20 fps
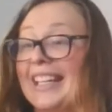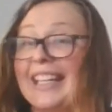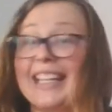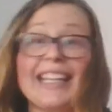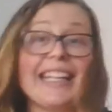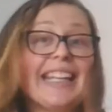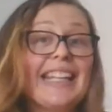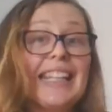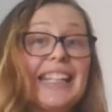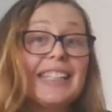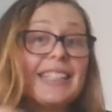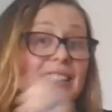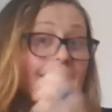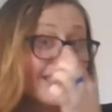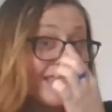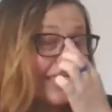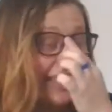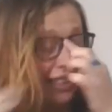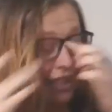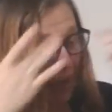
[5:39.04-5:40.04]

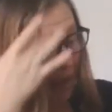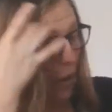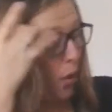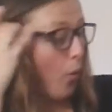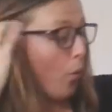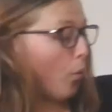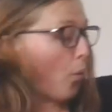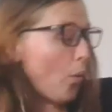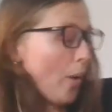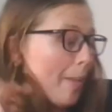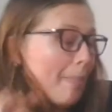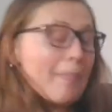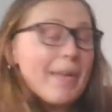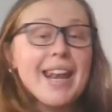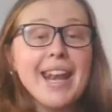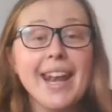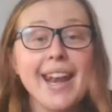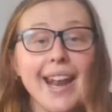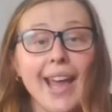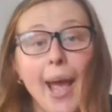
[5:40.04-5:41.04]
Kitties,
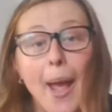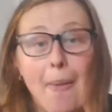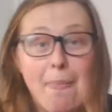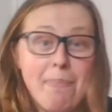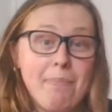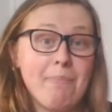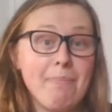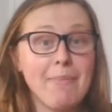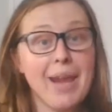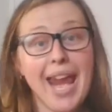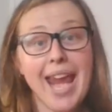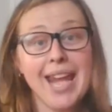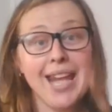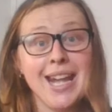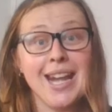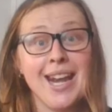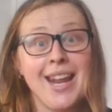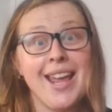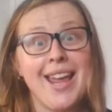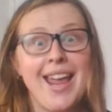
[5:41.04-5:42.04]
women,
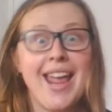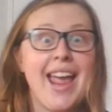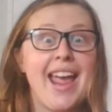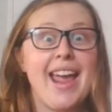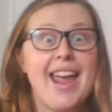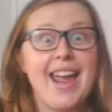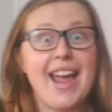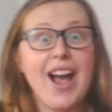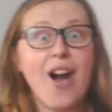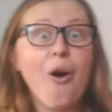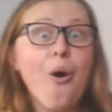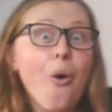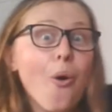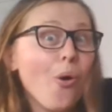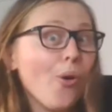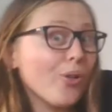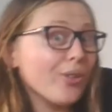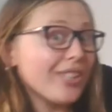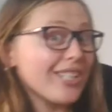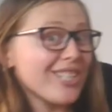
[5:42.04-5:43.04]
men,
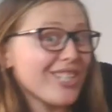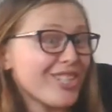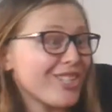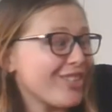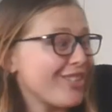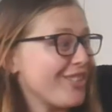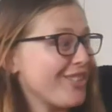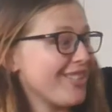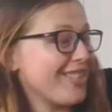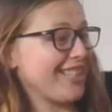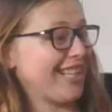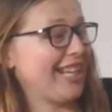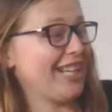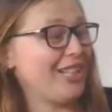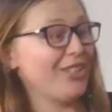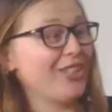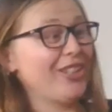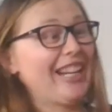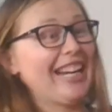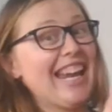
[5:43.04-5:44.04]
all the shoes
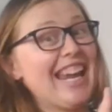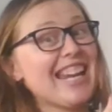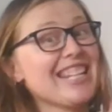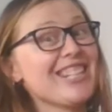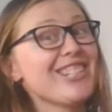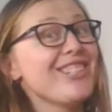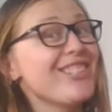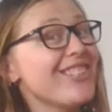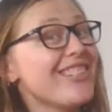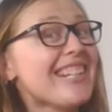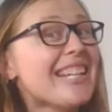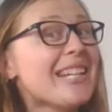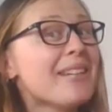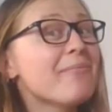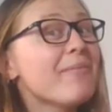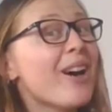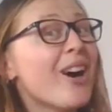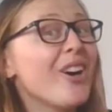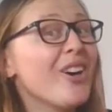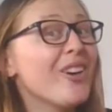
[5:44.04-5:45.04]
you can
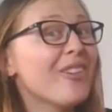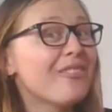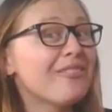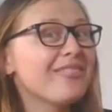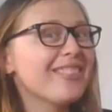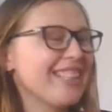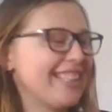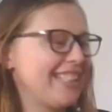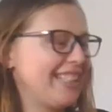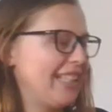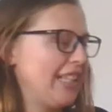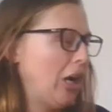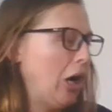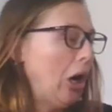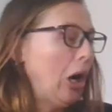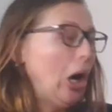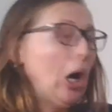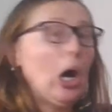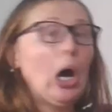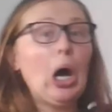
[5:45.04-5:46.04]
dream of.
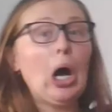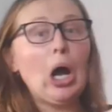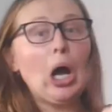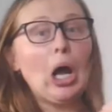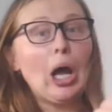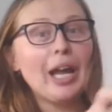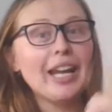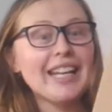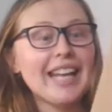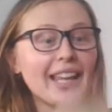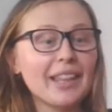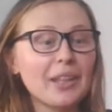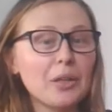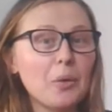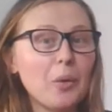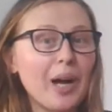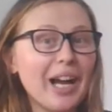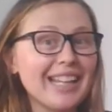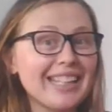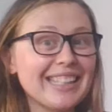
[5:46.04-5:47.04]

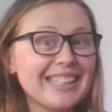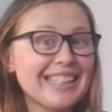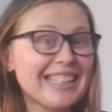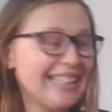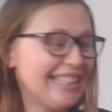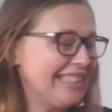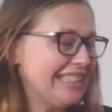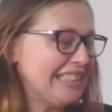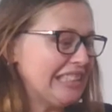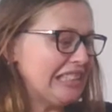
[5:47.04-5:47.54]
Another one.